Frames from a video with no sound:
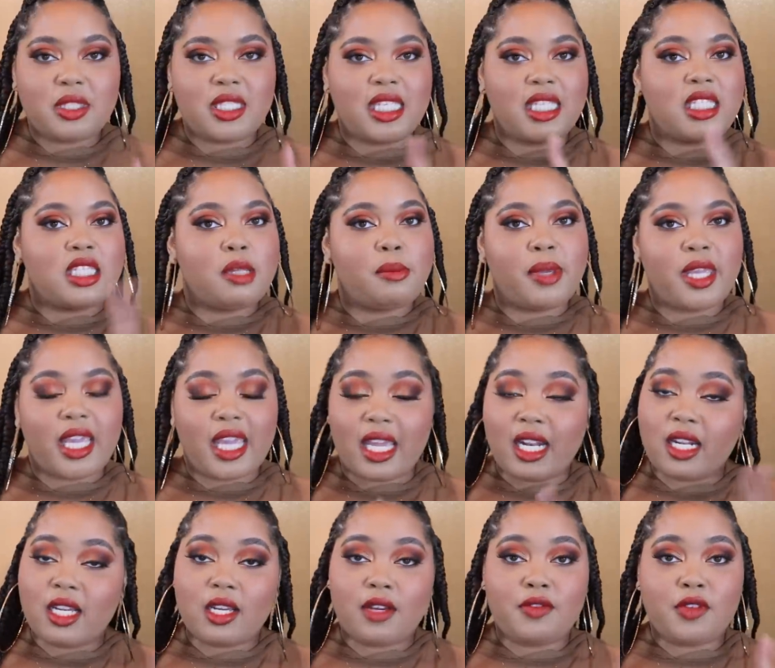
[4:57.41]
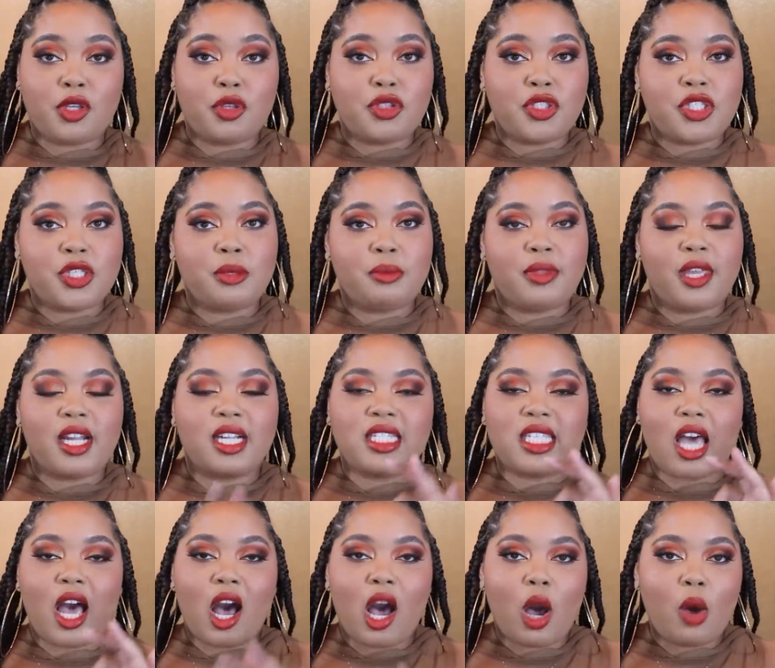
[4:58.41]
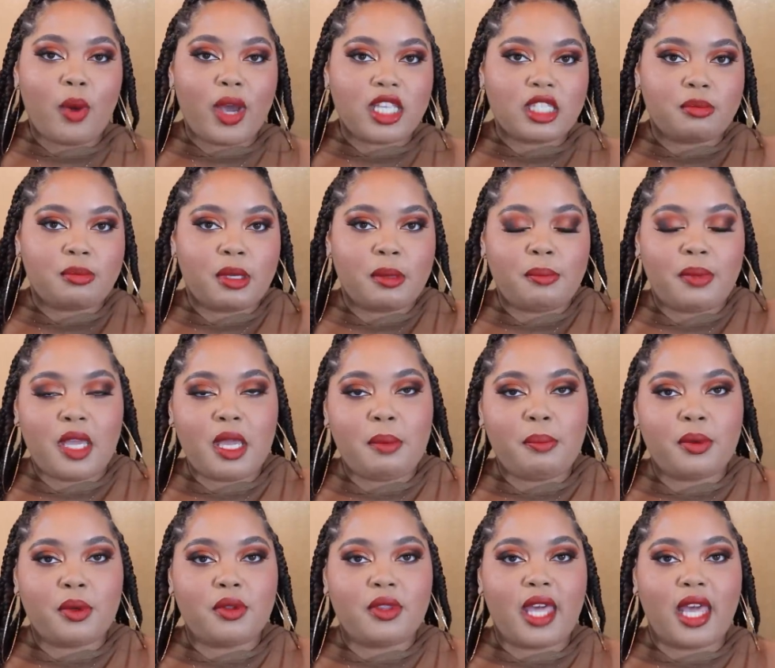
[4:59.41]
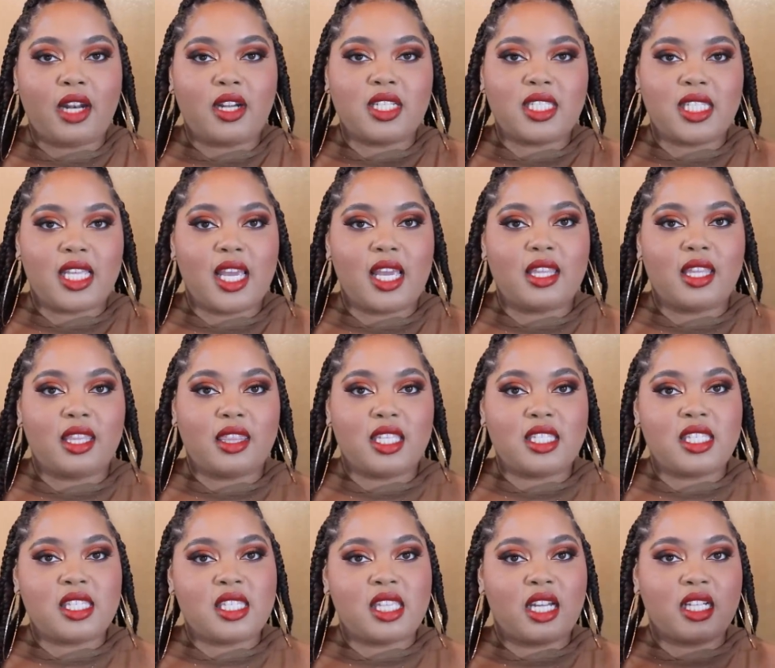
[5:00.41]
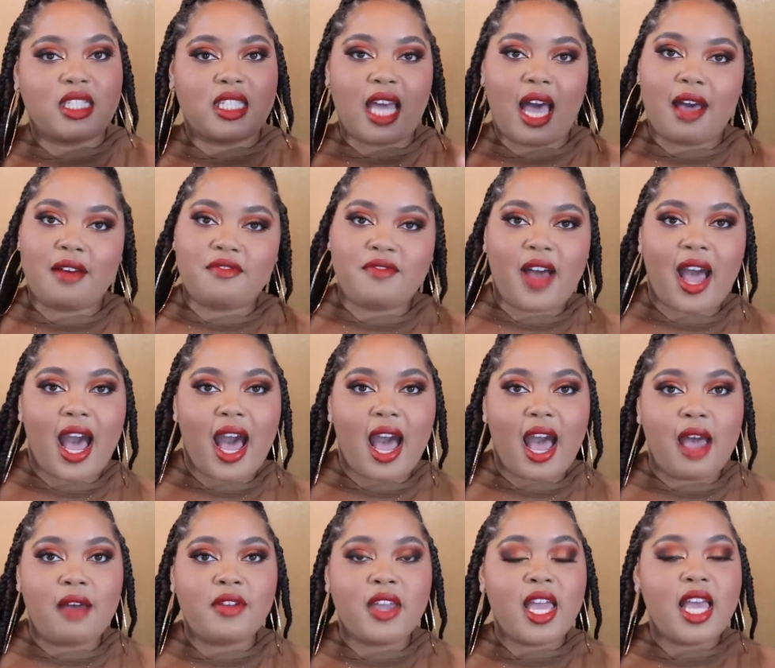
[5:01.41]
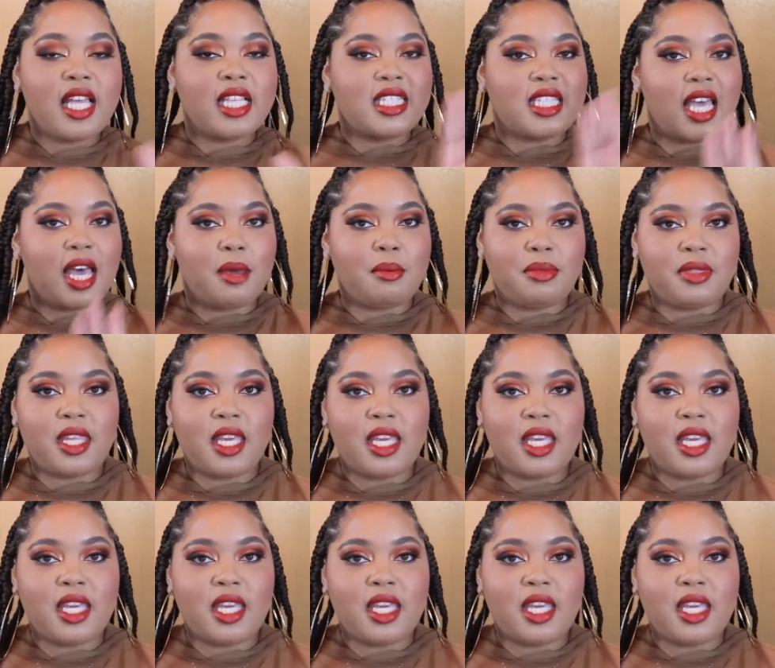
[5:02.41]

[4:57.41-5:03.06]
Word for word: Since the beginning of YouTube, there's always been people that are saying that this is their top five, top